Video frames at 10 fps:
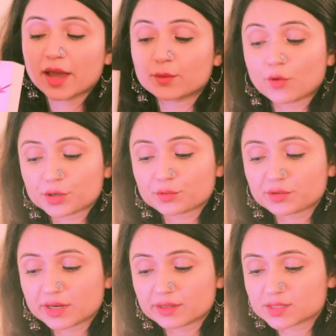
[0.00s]
I wanted to
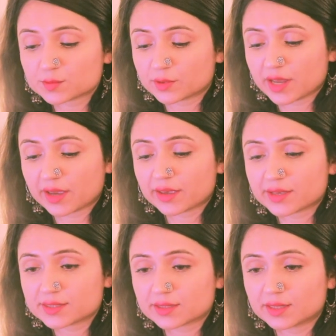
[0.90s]
read this one. I
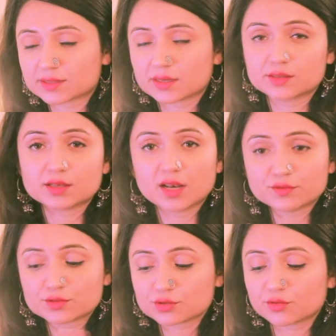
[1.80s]
guess this is a love
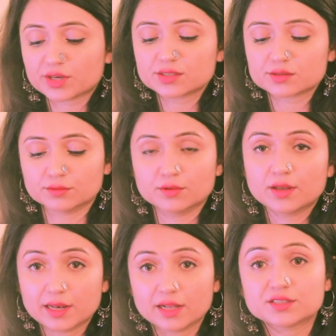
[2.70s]
story, so
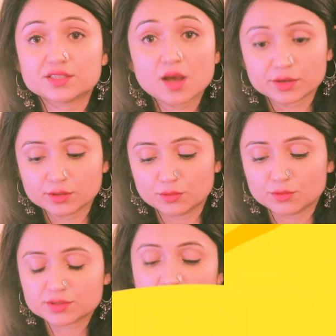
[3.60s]
let's see how it goes.